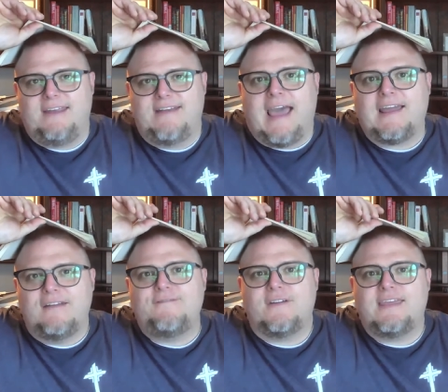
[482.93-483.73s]
You're not going
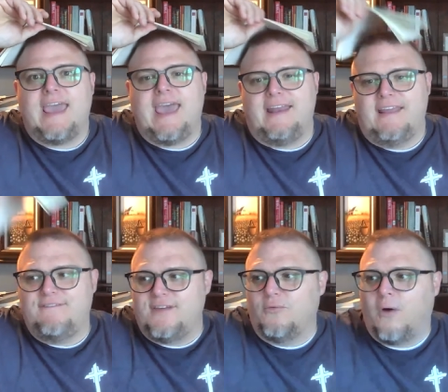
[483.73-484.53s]
to forget
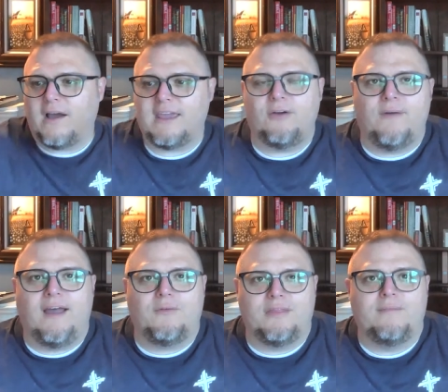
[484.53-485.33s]
if you're walking
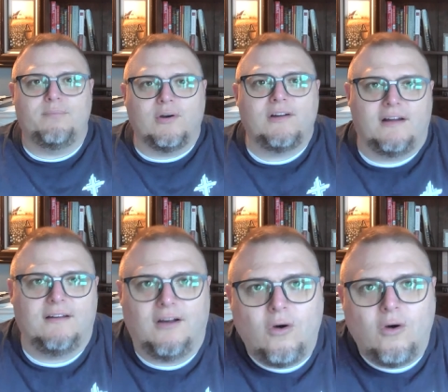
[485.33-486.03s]
around with a book uh,